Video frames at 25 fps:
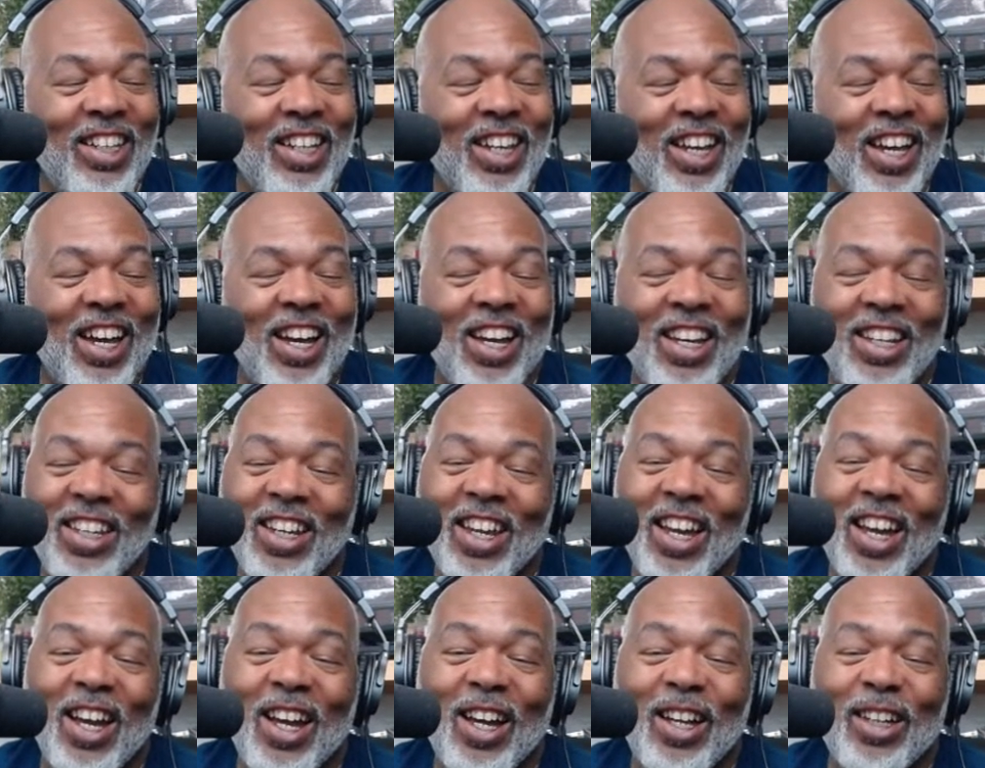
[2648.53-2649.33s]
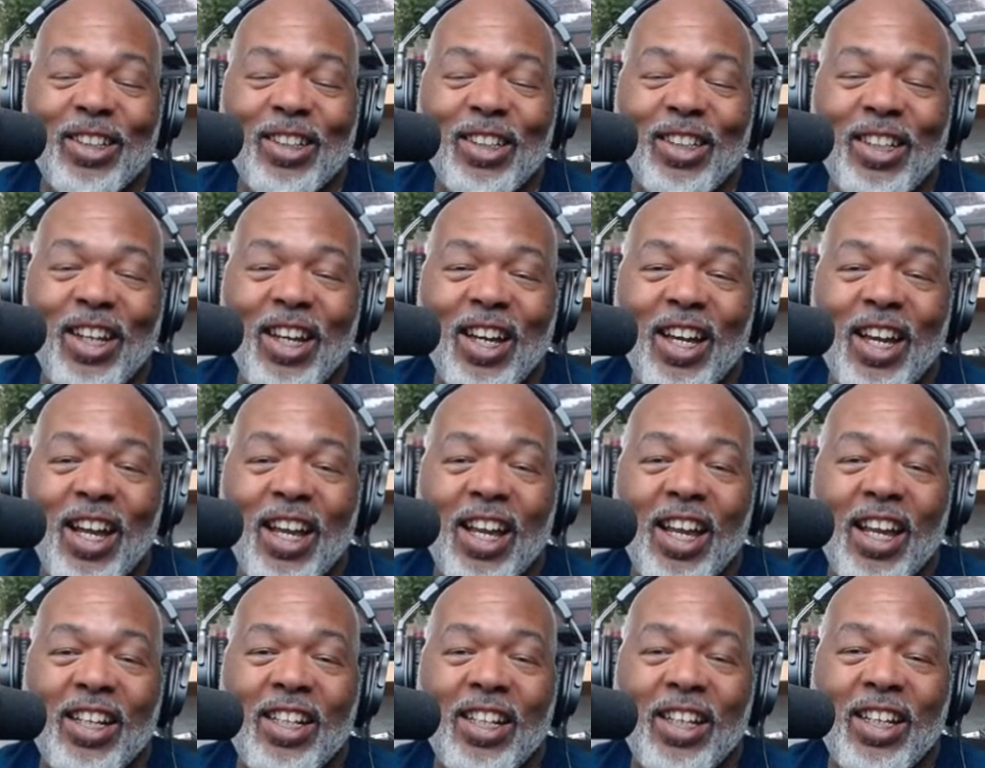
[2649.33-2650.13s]
Yeah. I
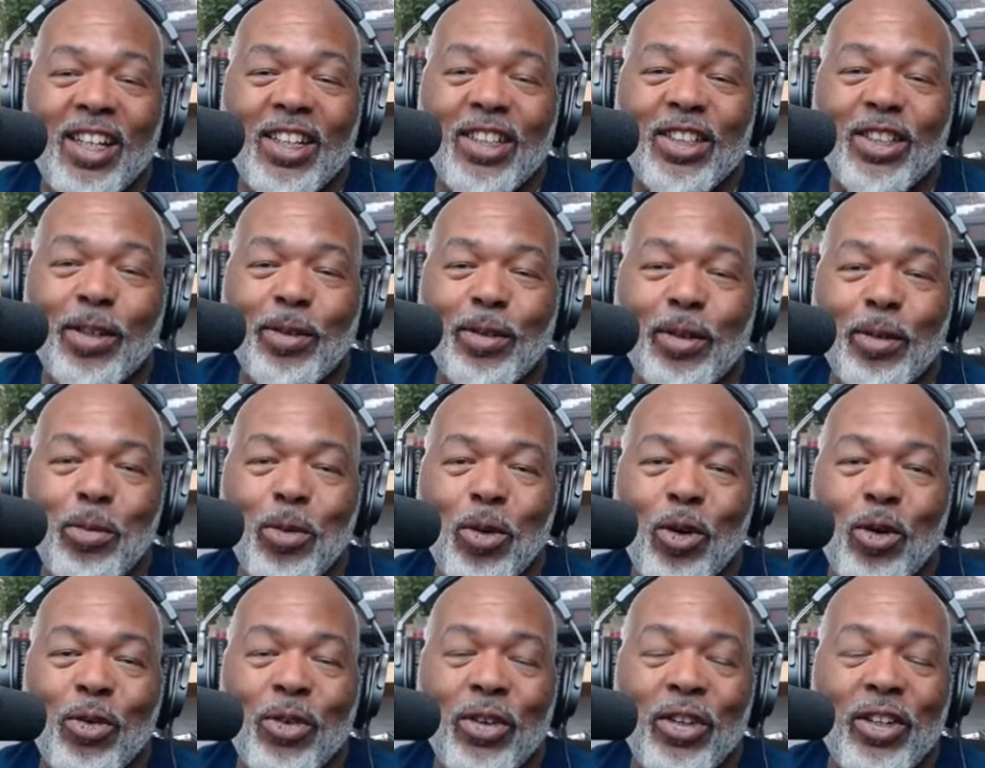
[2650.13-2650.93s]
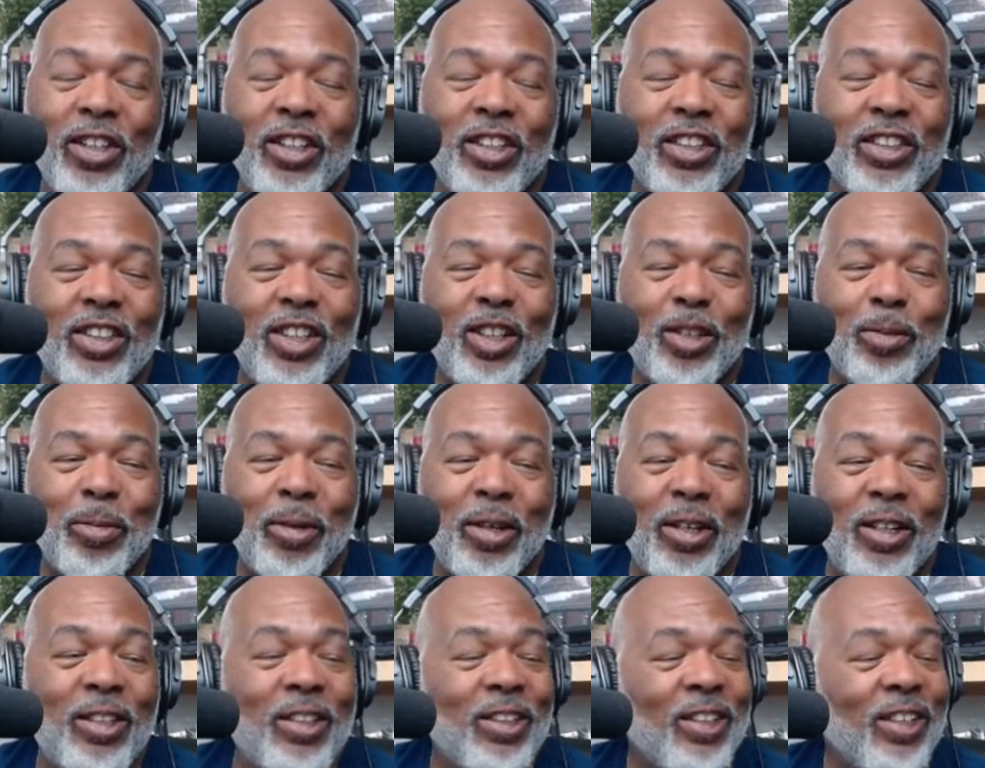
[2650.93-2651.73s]
had to get something more realistic,
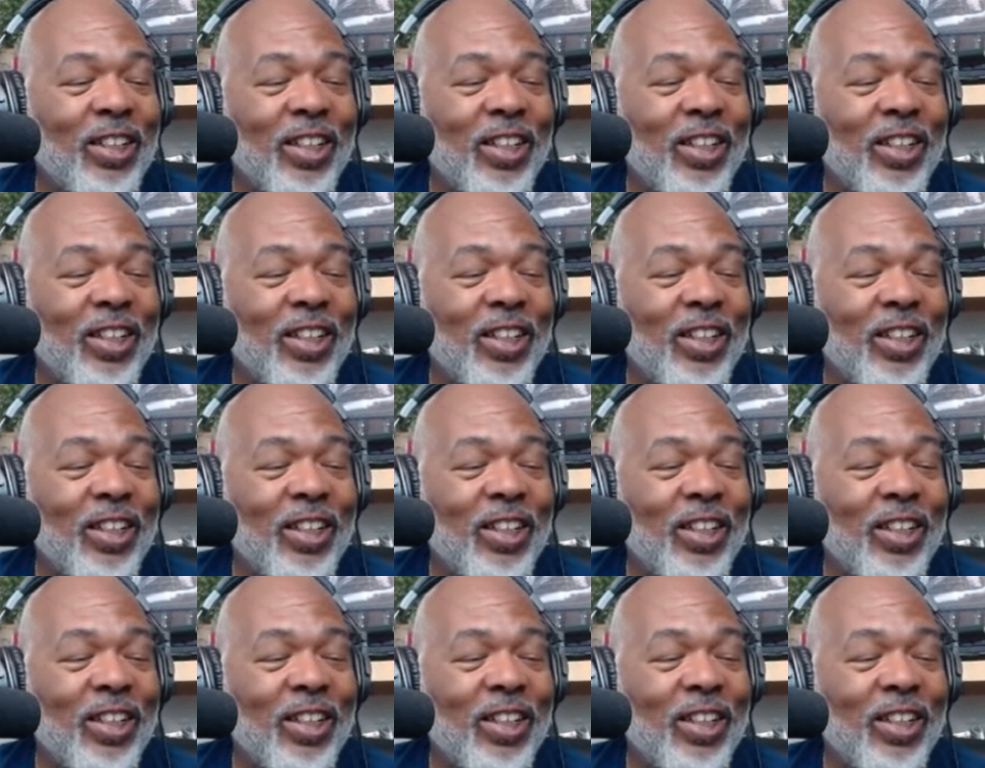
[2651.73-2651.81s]
man.